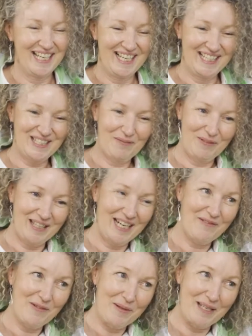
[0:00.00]
It's something that
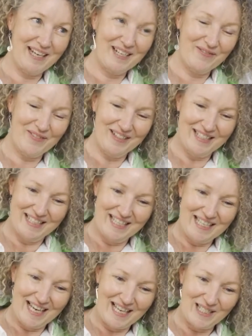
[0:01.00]
everybody kind of
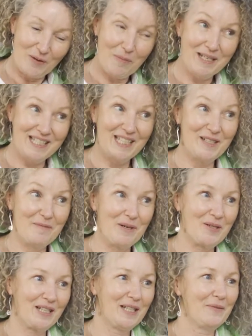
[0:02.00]
has some idea
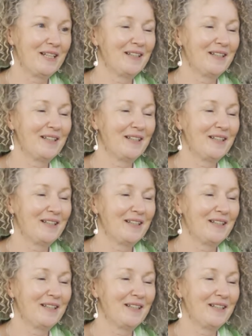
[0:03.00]
about anyway.